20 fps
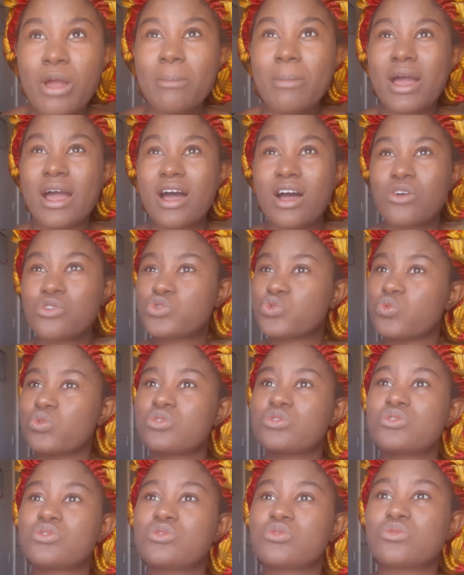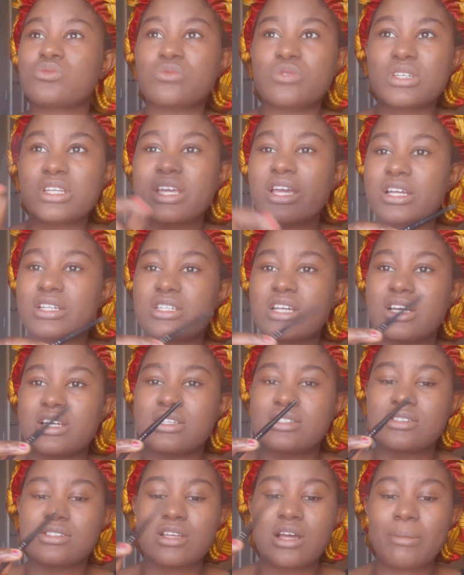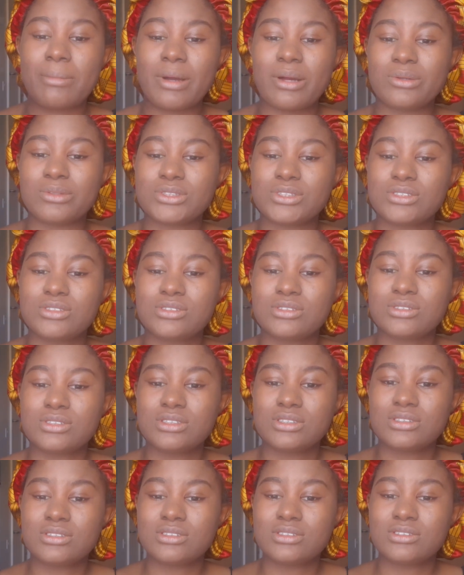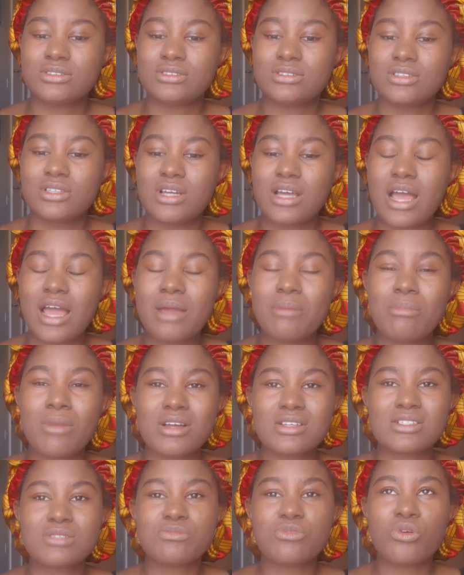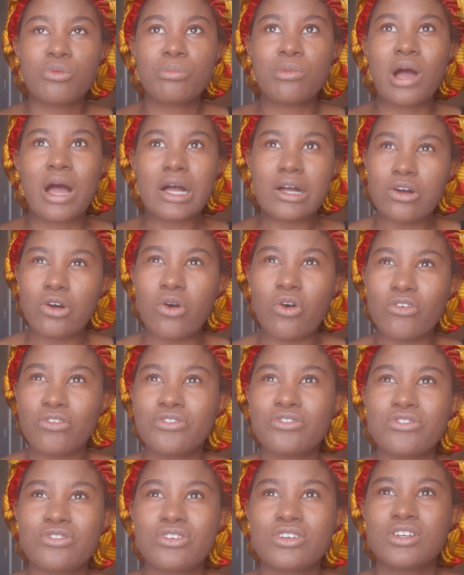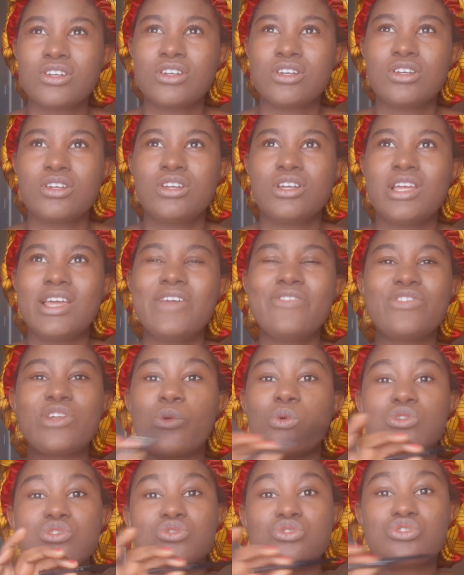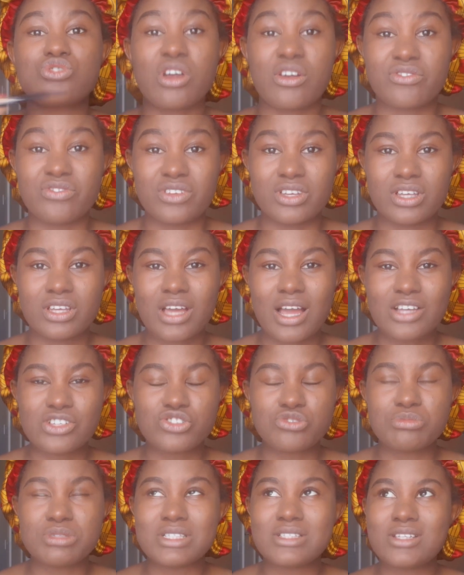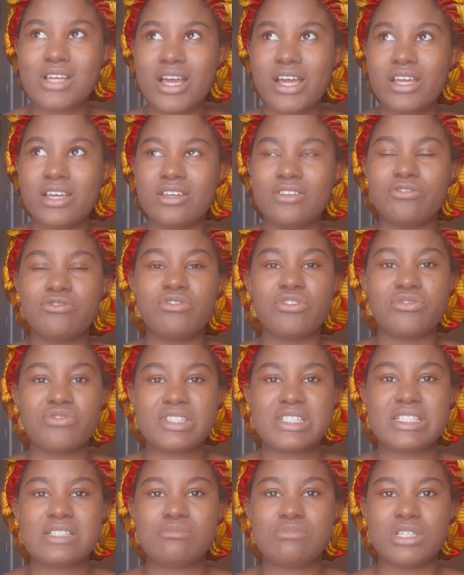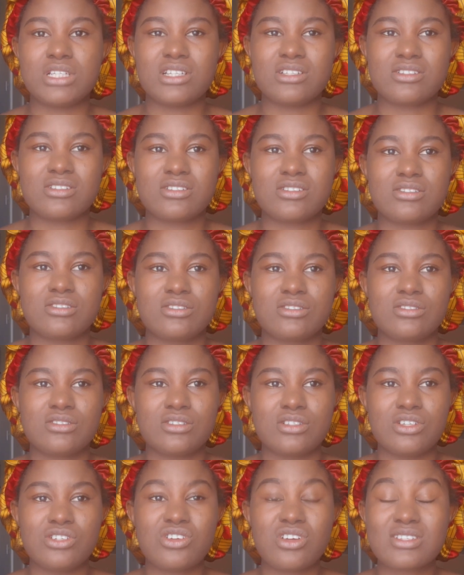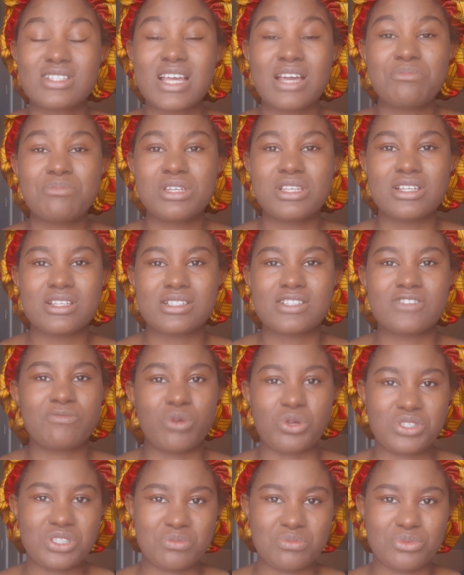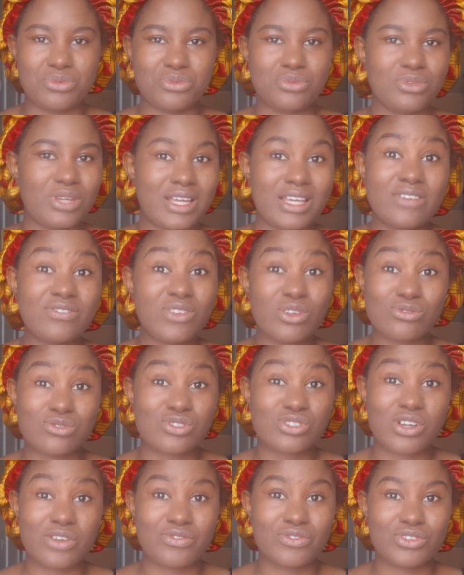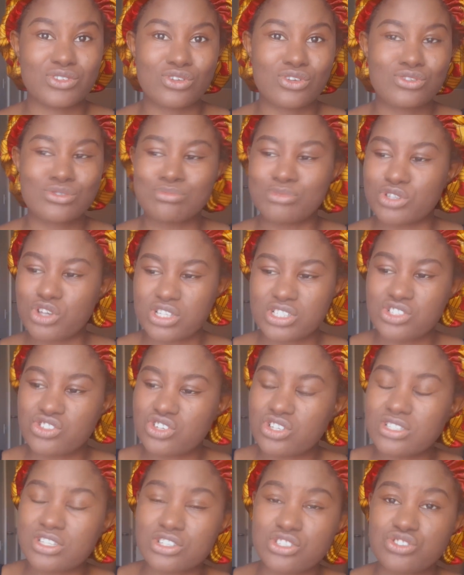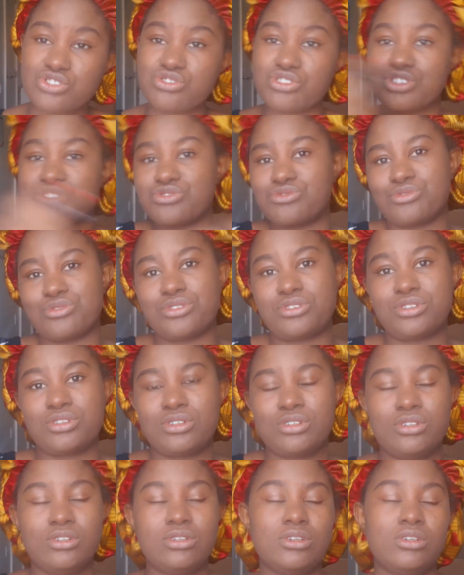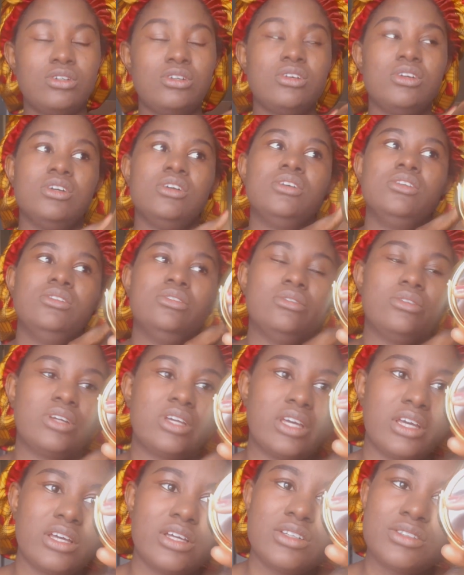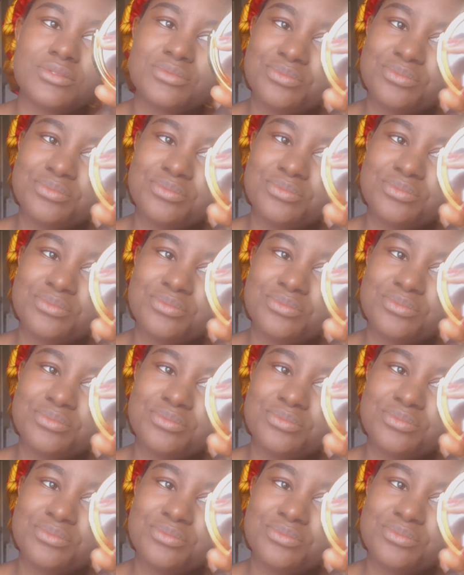my house was to Ikeja is about a maximum of, if there was no traffic, I should be there in 15 minutes. It's just 10 minutes if possible. Like, if there's no traffic, just because it's just a straight road. Okay.